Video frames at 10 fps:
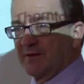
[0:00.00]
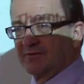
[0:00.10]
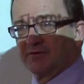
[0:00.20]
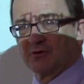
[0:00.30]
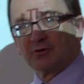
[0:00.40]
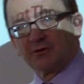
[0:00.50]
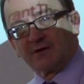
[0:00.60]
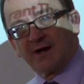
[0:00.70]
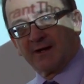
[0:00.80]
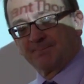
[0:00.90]
with
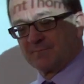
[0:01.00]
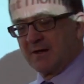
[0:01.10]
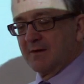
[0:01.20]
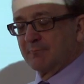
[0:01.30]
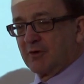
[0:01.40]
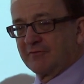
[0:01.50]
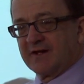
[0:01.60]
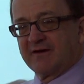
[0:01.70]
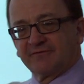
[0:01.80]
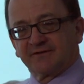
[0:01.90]
your uh, profit
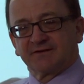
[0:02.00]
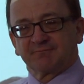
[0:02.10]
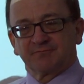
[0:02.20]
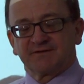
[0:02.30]
after